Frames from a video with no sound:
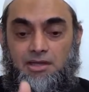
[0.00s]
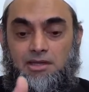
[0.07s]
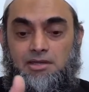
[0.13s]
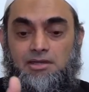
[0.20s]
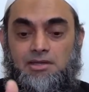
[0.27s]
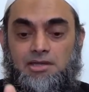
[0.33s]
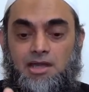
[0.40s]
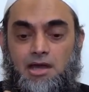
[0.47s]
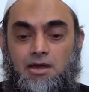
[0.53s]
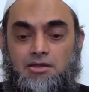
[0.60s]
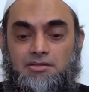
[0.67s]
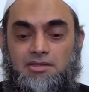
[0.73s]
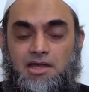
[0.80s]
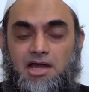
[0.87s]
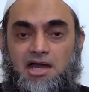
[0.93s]

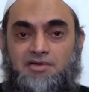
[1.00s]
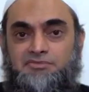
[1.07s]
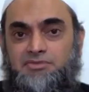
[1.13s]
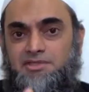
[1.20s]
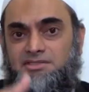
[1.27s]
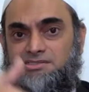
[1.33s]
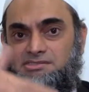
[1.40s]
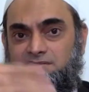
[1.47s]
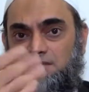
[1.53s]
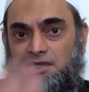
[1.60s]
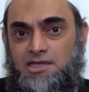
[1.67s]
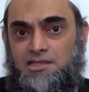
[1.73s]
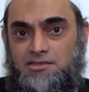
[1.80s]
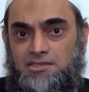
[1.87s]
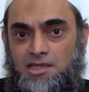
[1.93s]
Now after the
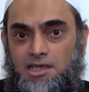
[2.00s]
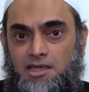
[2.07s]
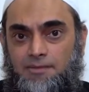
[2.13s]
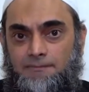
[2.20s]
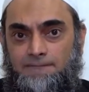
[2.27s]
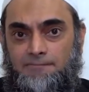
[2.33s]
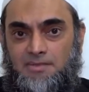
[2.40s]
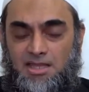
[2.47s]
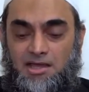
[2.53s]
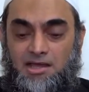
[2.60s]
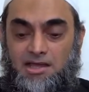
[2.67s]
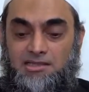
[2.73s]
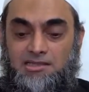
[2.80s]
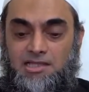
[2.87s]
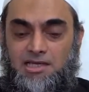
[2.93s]
second time,
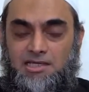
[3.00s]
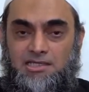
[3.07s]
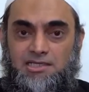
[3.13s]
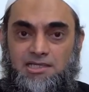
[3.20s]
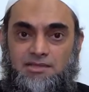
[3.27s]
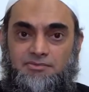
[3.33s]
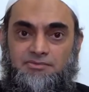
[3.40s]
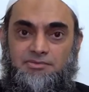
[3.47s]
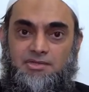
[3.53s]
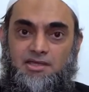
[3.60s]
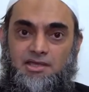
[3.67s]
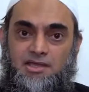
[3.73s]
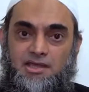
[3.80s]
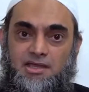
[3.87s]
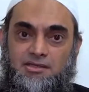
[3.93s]
Allah gives
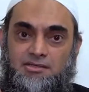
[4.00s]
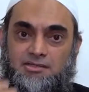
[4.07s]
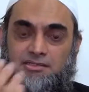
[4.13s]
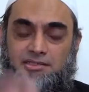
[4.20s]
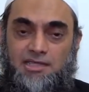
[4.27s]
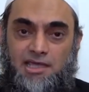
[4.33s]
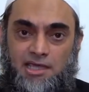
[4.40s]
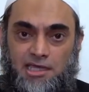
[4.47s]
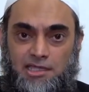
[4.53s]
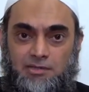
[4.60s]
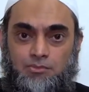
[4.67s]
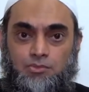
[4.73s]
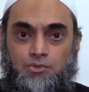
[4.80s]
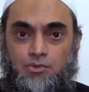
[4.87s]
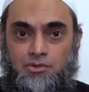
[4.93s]

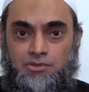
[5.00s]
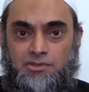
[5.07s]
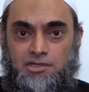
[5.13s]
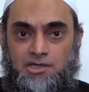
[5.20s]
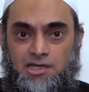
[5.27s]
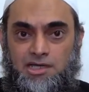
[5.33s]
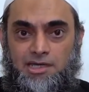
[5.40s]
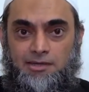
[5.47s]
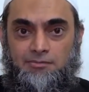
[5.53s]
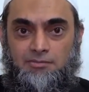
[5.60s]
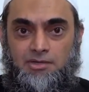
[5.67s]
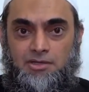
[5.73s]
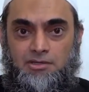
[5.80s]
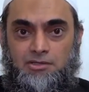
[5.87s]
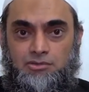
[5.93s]
again more
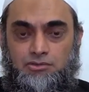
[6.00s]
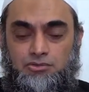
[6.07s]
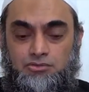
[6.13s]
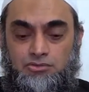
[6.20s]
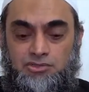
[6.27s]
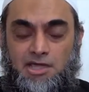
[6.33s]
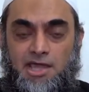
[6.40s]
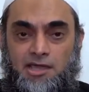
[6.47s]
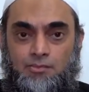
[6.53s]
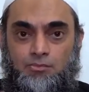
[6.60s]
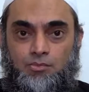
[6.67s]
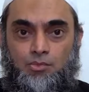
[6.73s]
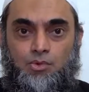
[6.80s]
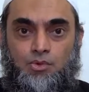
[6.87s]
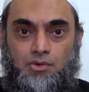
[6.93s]
time to think
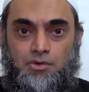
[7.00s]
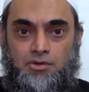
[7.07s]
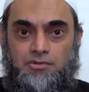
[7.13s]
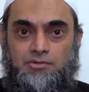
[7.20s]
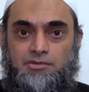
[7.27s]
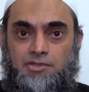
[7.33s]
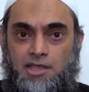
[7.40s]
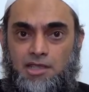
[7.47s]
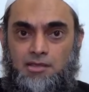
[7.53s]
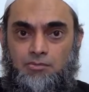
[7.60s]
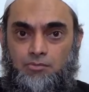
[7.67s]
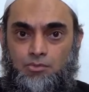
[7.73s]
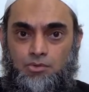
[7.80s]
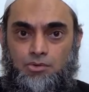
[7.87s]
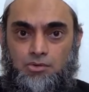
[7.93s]
more, think
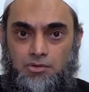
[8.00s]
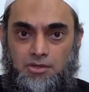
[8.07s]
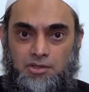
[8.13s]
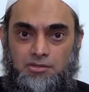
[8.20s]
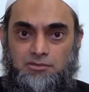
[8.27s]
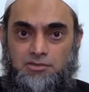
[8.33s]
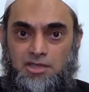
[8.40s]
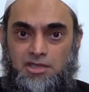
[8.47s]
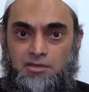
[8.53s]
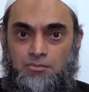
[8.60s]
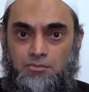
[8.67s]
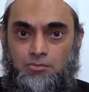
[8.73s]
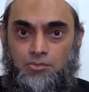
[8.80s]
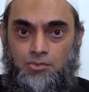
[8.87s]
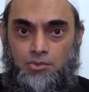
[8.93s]
more, think
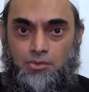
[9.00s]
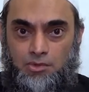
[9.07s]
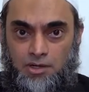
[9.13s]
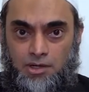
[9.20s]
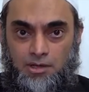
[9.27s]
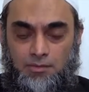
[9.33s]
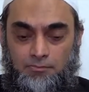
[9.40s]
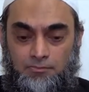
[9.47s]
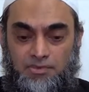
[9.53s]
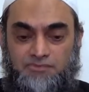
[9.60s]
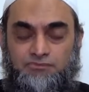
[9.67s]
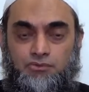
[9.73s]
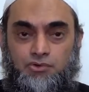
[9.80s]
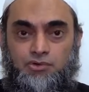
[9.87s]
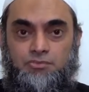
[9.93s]
more
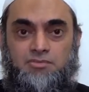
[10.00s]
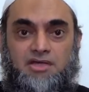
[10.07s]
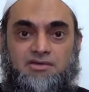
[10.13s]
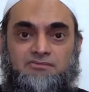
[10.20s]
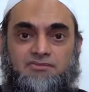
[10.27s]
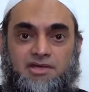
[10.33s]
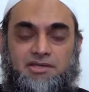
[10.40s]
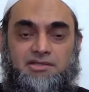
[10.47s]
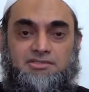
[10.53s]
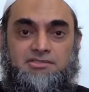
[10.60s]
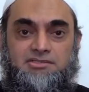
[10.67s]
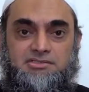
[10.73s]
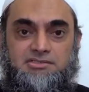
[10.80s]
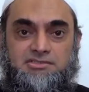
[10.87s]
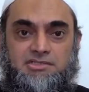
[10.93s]
before you make a final
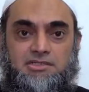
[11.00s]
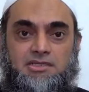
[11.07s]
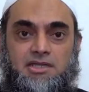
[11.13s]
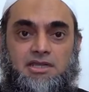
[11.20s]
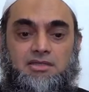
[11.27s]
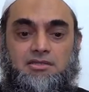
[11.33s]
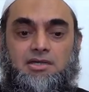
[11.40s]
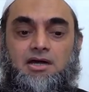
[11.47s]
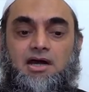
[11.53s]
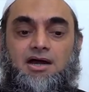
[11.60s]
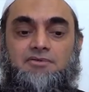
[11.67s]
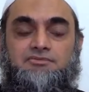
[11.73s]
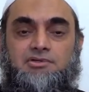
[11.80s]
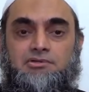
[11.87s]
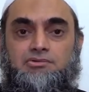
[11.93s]
decision. Now
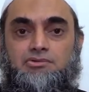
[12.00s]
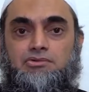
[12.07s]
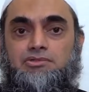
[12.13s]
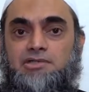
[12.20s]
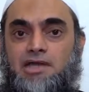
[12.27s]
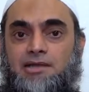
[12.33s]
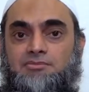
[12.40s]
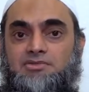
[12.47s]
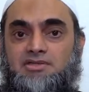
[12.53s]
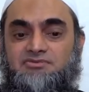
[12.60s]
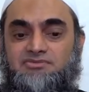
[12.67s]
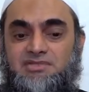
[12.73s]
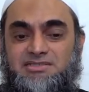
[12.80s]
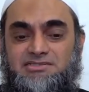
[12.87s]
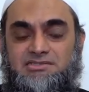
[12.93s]
after two times,
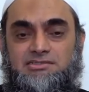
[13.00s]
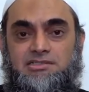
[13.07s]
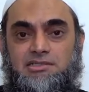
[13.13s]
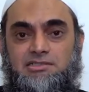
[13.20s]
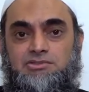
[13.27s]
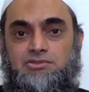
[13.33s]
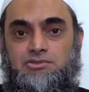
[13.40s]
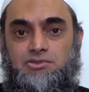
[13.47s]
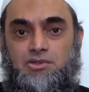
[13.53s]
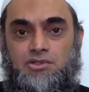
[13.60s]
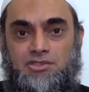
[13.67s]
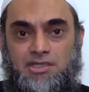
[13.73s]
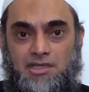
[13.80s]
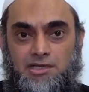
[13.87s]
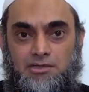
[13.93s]
if they still do
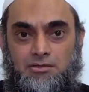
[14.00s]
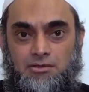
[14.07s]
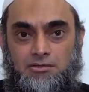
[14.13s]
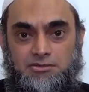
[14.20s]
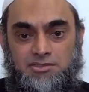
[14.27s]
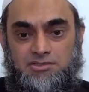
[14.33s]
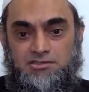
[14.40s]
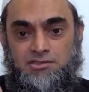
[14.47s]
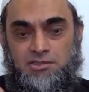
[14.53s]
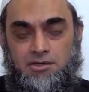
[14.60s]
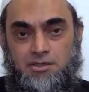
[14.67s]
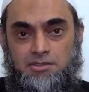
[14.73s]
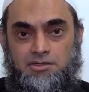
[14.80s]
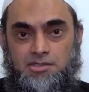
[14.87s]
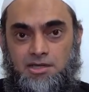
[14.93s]
not get along, the
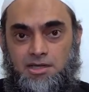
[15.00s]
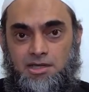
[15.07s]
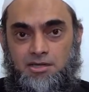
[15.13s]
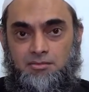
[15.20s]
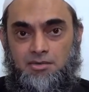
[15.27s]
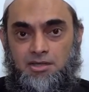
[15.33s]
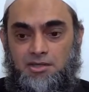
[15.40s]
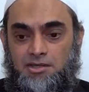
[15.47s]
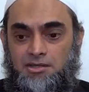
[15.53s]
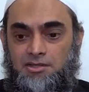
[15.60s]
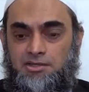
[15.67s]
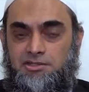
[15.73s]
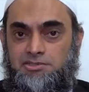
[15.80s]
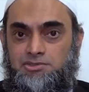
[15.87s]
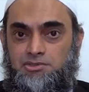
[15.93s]
third time,
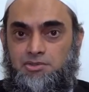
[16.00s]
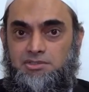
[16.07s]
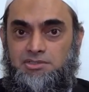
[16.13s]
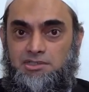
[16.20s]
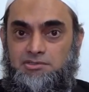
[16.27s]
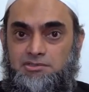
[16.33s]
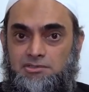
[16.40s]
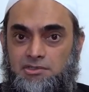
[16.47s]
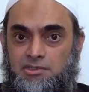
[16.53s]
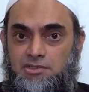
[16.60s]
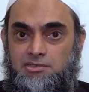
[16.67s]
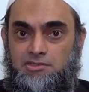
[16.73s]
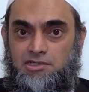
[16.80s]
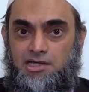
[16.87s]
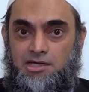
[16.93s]
issuing the
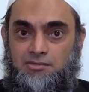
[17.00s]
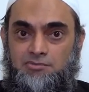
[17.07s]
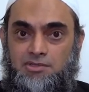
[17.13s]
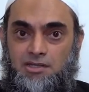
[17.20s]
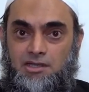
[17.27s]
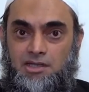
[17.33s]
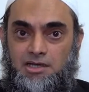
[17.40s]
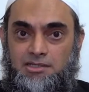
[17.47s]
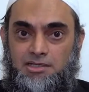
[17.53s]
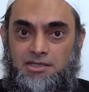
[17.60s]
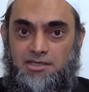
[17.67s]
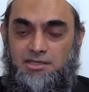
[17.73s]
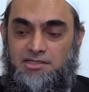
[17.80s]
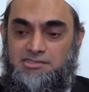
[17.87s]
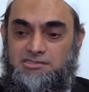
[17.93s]
third time talaq
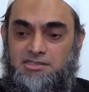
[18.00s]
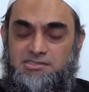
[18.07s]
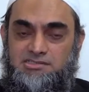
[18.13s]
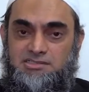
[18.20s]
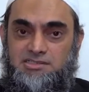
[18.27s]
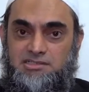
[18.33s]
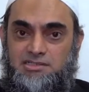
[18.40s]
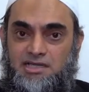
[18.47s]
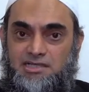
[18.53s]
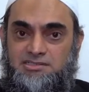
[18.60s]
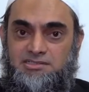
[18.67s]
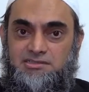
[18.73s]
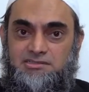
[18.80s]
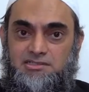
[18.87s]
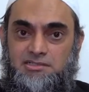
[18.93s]
is considered as
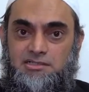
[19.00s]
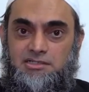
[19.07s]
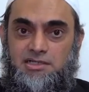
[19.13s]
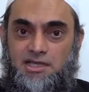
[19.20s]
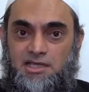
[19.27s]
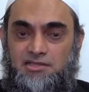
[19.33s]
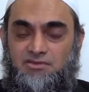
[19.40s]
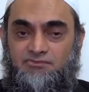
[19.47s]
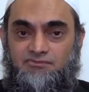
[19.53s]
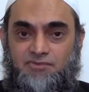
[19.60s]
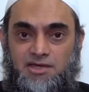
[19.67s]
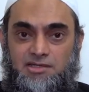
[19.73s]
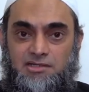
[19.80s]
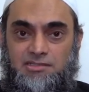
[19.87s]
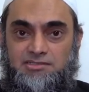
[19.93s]
the third and the
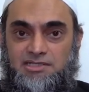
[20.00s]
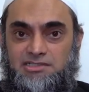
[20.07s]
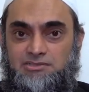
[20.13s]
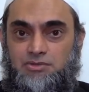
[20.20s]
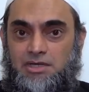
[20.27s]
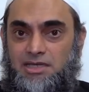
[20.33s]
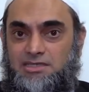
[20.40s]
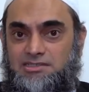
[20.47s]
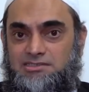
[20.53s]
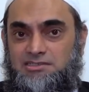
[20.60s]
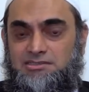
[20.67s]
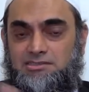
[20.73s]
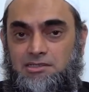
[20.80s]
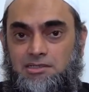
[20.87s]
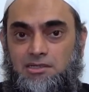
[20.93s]
final. That's why Allah
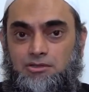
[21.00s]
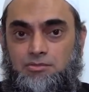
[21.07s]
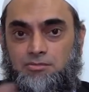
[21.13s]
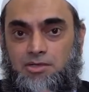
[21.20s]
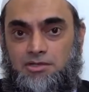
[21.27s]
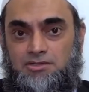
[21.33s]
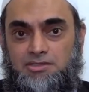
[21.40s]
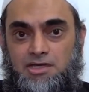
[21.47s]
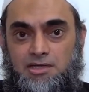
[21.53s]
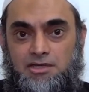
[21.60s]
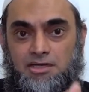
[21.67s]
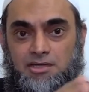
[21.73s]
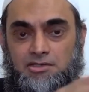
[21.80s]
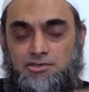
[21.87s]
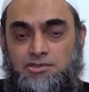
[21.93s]
said talaq marratan.
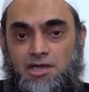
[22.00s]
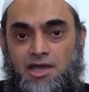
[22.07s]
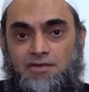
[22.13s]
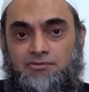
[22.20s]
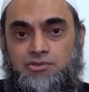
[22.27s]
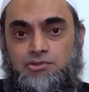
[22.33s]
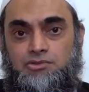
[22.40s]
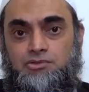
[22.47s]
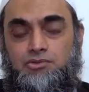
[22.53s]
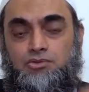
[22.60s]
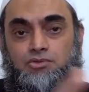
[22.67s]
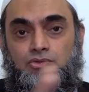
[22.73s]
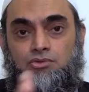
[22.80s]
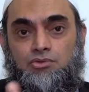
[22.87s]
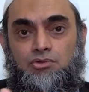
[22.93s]
You have a
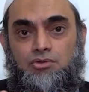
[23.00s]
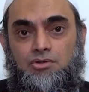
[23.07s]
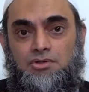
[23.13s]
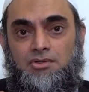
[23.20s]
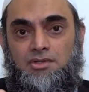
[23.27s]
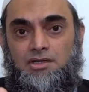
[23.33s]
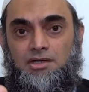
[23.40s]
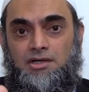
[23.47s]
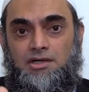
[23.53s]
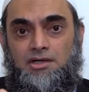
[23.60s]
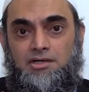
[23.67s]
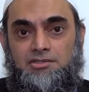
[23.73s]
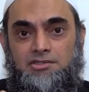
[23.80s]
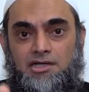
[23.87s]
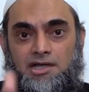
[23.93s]
two
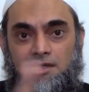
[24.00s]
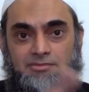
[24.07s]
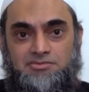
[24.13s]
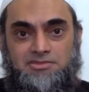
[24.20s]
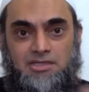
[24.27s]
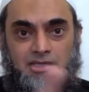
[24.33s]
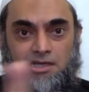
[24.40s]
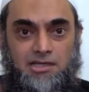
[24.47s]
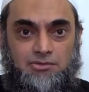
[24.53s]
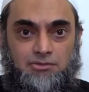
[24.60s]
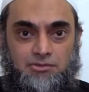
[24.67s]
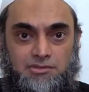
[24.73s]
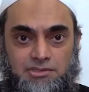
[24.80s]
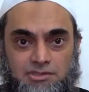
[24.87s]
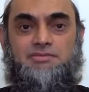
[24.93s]
uh, times talaq
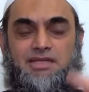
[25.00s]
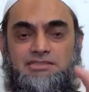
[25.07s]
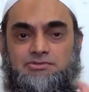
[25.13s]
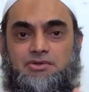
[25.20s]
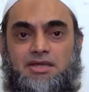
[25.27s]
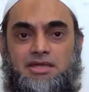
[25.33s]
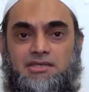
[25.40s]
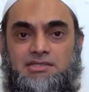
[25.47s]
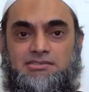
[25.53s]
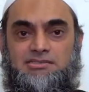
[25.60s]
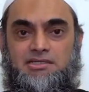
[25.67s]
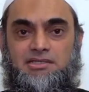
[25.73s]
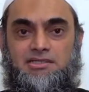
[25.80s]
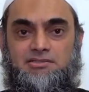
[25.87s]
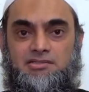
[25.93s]
only. That's why Allah
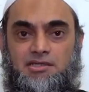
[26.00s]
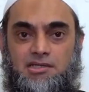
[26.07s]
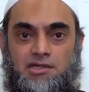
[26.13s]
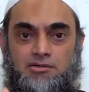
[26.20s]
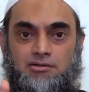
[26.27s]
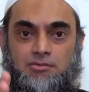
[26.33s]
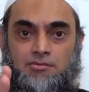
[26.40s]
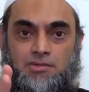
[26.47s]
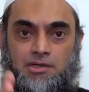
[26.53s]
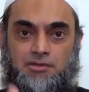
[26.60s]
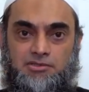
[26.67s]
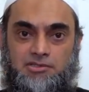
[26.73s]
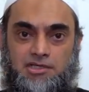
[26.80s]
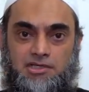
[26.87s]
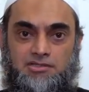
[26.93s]
said talaq
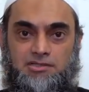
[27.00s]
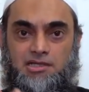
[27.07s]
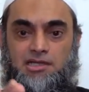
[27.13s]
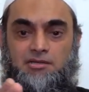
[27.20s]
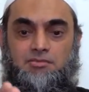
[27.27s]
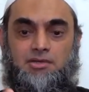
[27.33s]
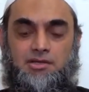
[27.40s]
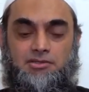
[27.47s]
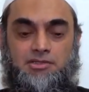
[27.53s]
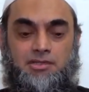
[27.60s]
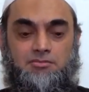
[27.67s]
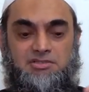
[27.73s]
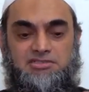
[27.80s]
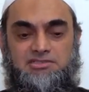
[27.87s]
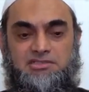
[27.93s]
marratan. Talaq
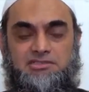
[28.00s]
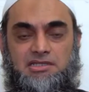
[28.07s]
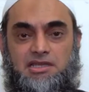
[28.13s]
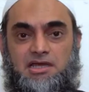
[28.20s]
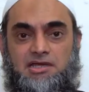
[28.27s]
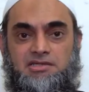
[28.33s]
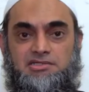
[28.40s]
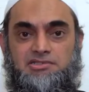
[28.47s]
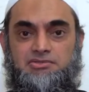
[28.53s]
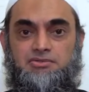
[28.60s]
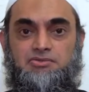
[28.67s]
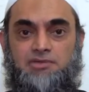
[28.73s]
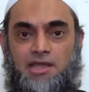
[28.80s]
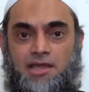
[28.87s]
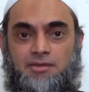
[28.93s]
marratan means the talaq is
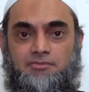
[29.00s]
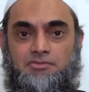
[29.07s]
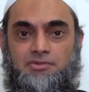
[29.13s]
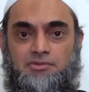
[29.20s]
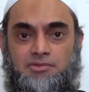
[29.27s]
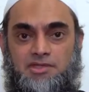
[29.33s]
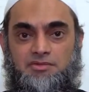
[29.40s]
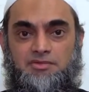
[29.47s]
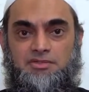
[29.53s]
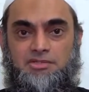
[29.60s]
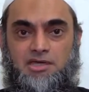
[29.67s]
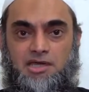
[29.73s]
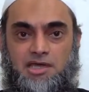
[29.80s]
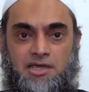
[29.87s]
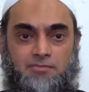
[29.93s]
two times. You give a
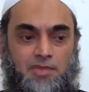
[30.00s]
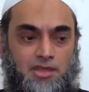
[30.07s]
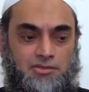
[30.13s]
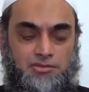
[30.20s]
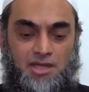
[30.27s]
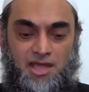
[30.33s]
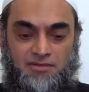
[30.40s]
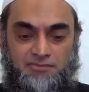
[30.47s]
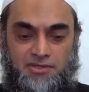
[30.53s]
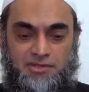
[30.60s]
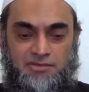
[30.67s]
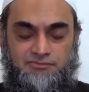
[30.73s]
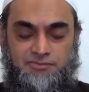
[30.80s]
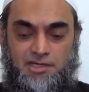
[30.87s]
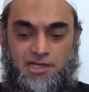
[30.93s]
time and you have
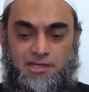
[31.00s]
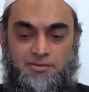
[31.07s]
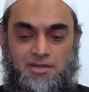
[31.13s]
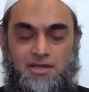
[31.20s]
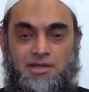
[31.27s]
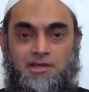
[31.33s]
enough time.